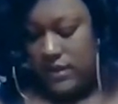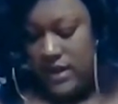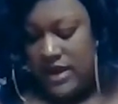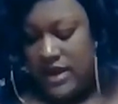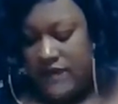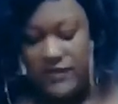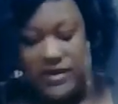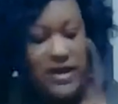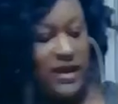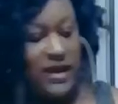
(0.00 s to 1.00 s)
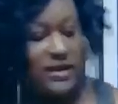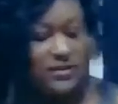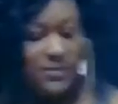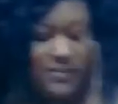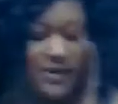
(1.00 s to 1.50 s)
and everything is
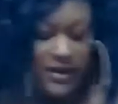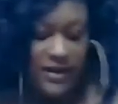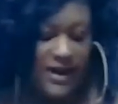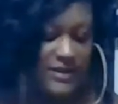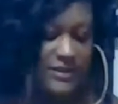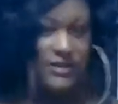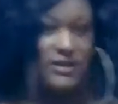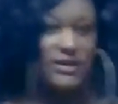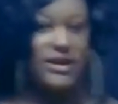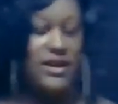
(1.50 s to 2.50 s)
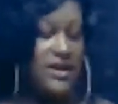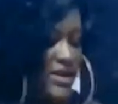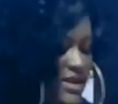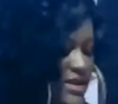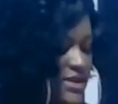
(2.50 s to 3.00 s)
prepared, guys.
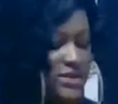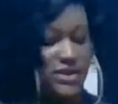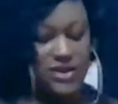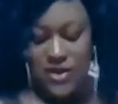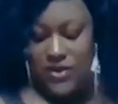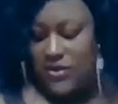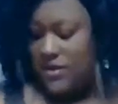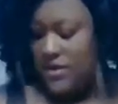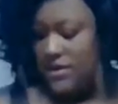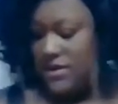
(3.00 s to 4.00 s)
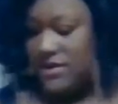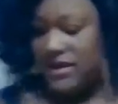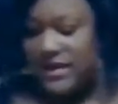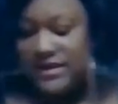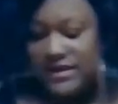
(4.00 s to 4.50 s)
So
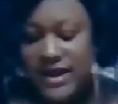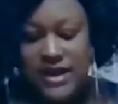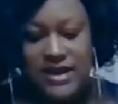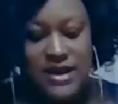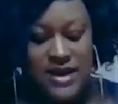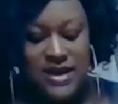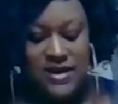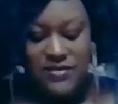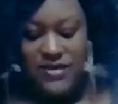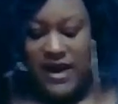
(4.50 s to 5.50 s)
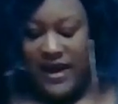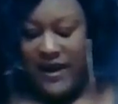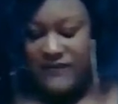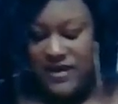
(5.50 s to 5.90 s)
like I said, we have